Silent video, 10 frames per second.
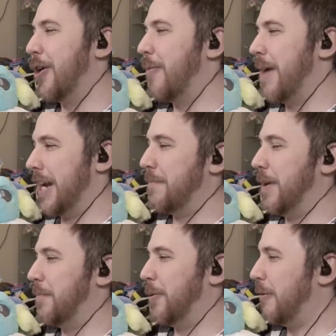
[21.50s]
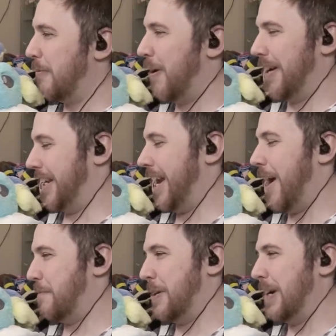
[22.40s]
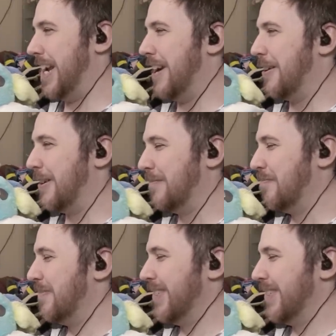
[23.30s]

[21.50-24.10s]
know many people who'd want to capture you.